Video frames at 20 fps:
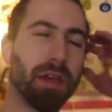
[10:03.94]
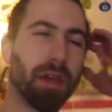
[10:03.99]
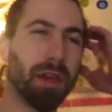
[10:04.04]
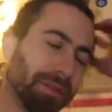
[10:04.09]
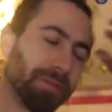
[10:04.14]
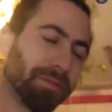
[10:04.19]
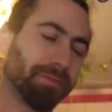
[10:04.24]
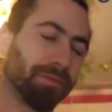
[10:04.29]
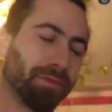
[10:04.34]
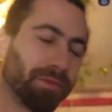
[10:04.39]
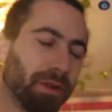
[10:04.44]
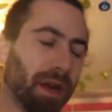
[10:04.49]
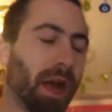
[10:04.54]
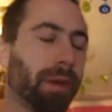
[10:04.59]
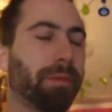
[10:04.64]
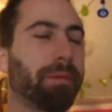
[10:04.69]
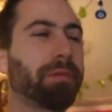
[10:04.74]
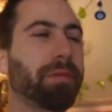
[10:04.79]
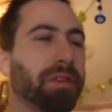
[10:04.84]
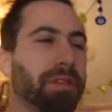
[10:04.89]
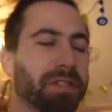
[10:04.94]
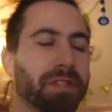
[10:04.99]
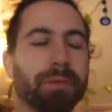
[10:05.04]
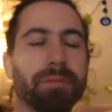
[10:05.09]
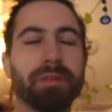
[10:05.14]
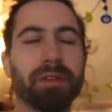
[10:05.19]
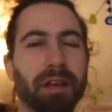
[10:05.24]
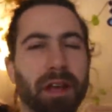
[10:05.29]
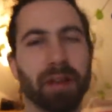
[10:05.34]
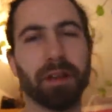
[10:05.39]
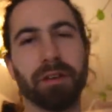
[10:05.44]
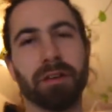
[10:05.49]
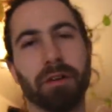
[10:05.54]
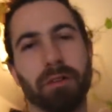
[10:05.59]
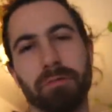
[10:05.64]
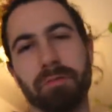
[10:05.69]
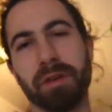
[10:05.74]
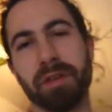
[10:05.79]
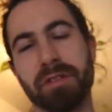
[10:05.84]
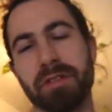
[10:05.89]
It's probably somebody I
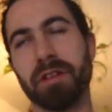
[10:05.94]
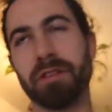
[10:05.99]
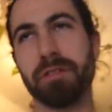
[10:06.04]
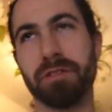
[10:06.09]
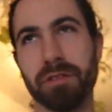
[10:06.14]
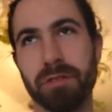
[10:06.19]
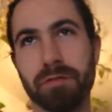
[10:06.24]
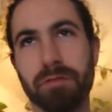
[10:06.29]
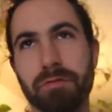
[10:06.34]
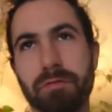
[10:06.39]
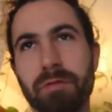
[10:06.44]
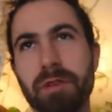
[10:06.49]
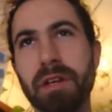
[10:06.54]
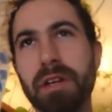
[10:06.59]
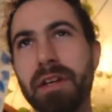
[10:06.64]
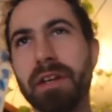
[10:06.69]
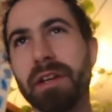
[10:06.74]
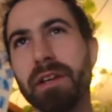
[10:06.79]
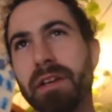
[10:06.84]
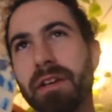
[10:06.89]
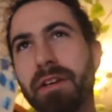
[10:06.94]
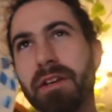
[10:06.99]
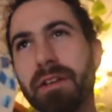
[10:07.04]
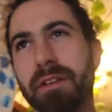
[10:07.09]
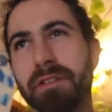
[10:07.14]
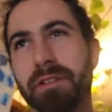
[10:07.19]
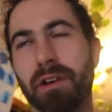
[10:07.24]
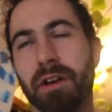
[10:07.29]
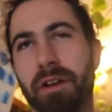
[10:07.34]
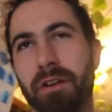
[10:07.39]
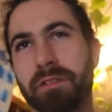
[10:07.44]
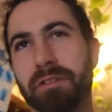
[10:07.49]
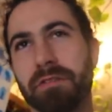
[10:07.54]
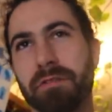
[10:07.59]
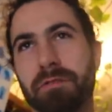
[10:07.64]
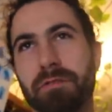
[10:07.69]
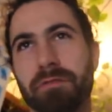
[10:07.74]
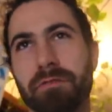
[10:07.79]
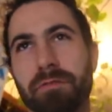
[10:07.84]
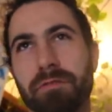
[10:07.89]
know because I do talk
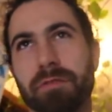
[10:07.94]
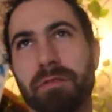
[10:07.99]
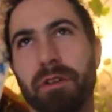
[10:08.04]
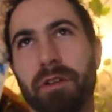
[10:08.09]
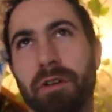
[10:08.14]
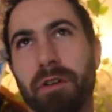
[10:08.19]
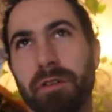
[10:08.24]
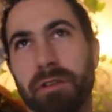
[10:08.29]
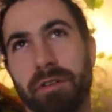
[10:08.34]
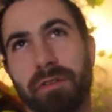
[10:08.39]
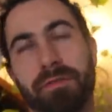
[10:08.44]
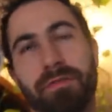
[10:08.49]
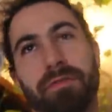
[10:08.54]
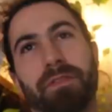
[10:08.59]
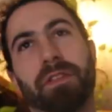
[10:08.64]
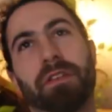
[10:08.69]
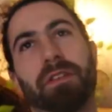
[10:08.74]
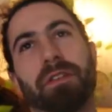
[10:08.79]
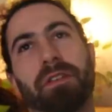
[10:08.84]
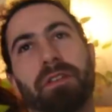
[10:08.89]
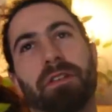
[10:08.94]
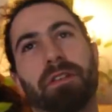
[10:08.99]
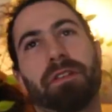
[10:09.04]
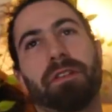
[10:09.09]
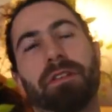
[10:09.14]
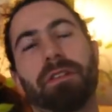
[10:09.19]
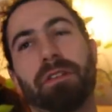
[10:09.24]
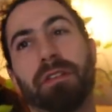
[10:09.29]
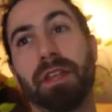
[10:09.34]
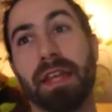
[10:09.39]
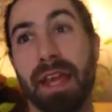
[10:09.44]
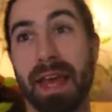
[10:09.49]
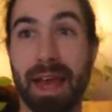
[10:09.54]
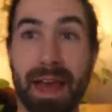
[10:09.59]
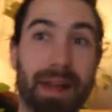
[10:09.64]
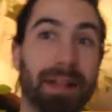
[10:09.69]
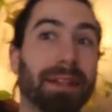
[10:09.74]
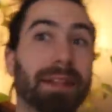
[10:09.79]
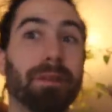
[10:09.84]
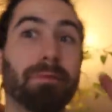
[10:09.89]
to all of the the
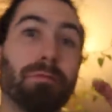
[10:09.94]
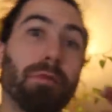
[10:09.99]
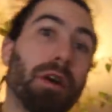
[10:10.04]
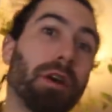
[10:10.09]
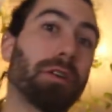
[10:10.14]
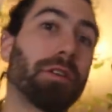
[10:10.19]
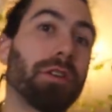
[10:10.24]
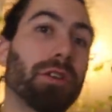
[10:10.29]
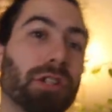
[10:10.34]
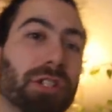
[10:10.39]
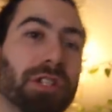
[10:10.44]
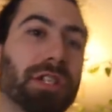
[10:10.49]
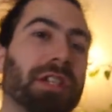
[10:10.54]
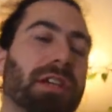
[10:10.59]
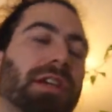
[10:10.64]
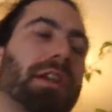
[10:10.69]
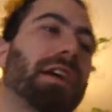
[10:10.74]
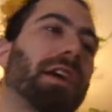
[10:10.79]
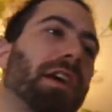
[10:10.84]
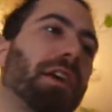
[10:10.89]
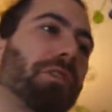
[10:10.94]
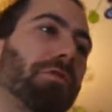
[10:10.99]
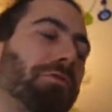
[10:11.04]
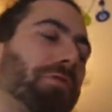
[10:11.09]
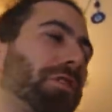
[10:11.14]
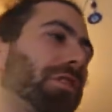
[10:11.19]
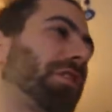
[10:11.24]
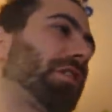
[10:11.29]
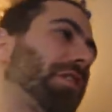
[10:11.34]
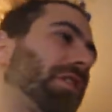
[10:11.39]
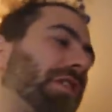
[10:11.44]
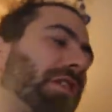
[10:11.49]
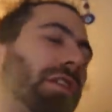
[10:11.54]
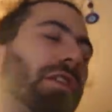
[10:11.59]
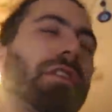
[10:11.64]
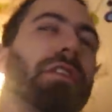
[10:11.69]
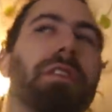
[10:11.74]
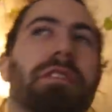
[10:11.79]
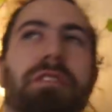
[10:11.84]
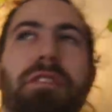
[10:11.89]
alley walkers out
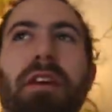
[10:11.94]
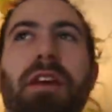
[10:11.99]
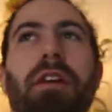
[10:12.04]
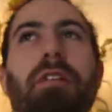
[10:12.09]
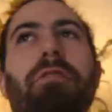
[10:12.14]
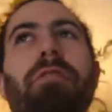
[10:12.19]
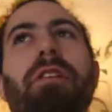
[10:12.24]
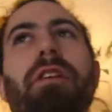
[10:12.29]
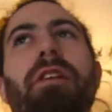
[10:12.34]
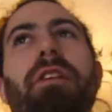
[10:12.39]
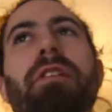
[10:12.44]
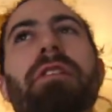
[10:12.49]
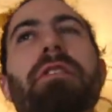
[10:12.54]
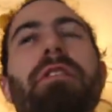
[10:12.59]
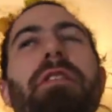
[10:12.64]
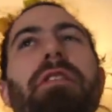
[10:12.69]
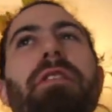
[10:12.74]
in this area.